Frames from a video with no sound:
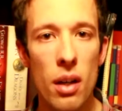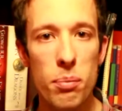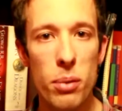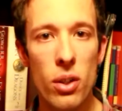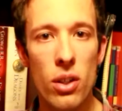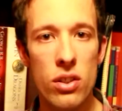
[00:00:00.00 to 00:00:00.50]

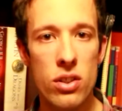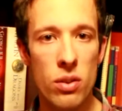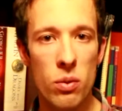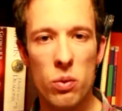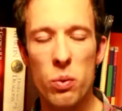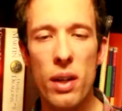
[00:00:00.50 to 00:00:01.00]
But
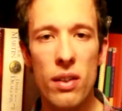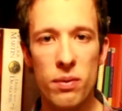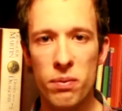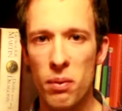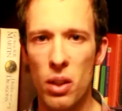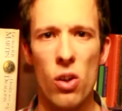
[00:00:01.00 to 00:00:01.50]
we're
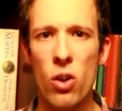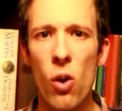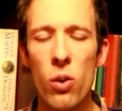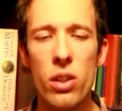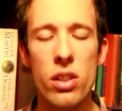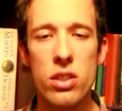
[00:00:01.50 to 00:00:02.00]
a lot
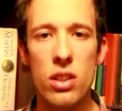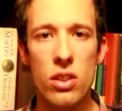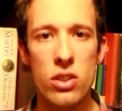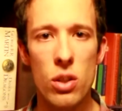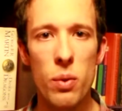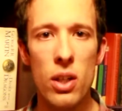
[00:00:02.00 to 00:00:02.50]
colder than the sun,
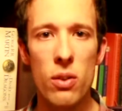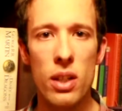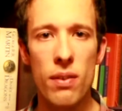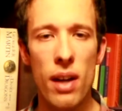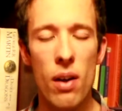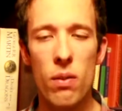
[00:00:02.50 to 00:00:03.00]
so we don't
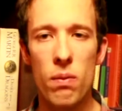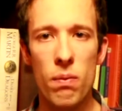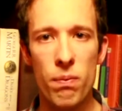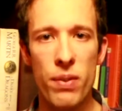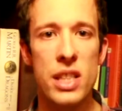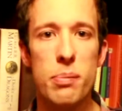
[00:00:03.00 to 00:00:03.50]
give out
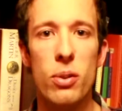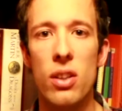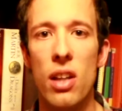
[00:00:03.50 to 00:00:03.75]
visible